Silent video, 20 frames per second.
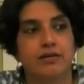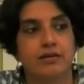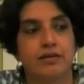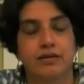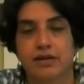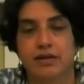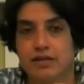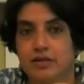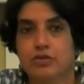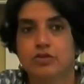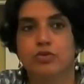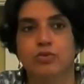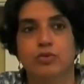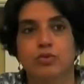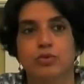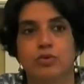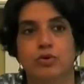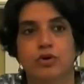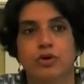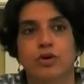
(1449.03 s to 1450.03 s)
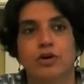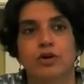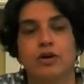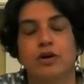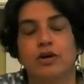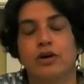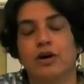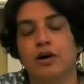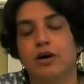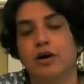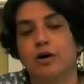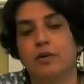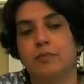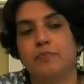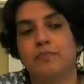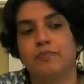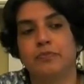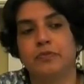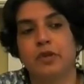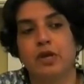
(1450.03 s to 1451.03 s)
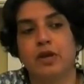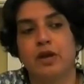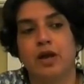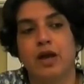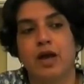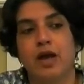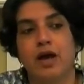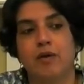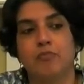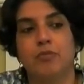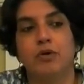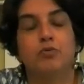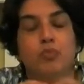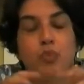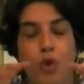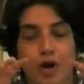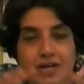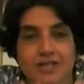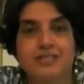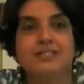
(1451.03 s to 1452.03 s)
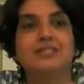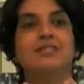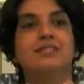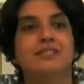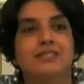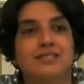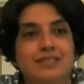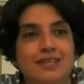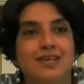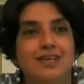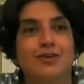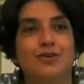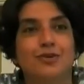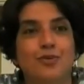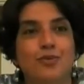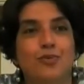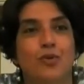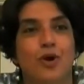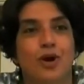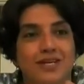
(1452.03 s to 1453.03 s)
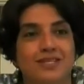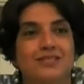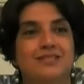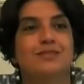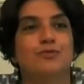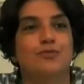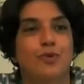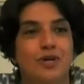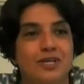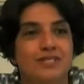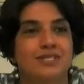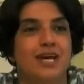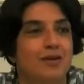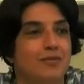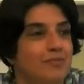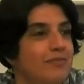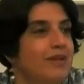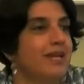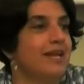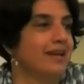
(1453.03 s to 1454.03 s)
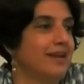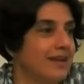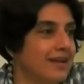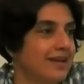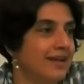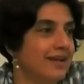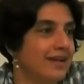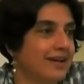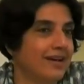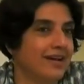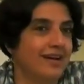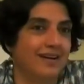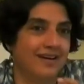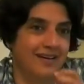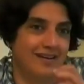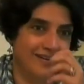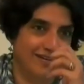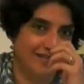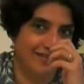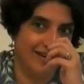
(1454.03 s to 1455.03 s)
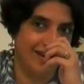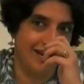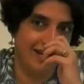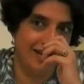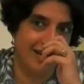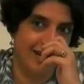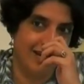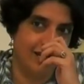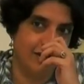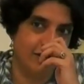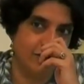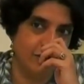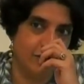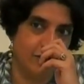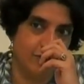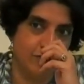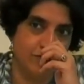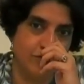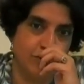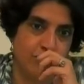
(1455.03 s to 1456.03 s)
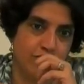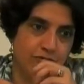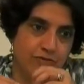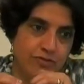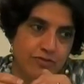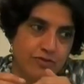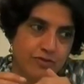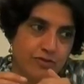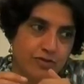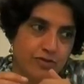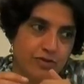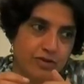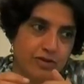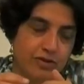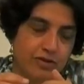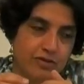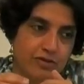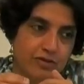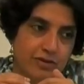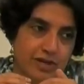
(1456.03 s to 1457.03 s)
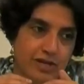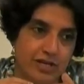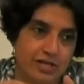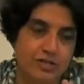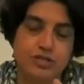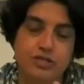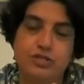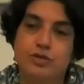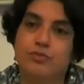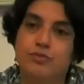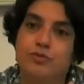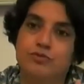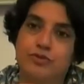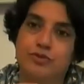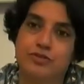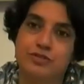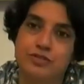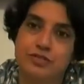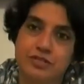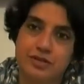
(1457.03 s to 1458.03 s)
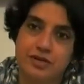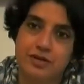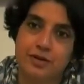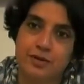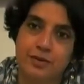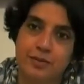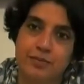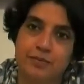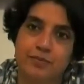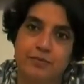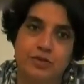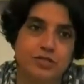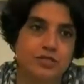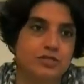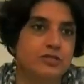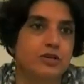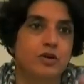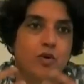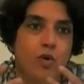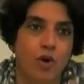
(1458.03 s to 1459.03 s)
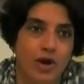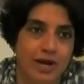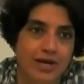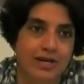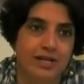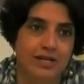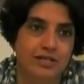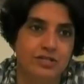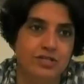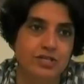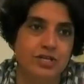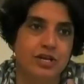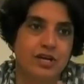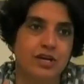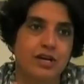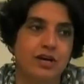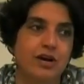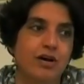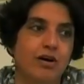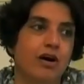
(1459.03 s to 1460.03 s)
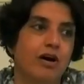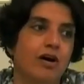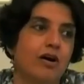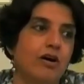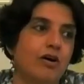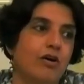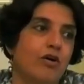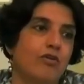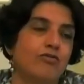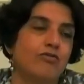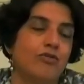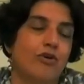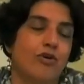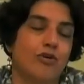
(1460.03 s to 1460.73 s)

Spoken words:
Hindu. But what is this? What does that mean, really, in terms of the relationship of this term, which is a coinage of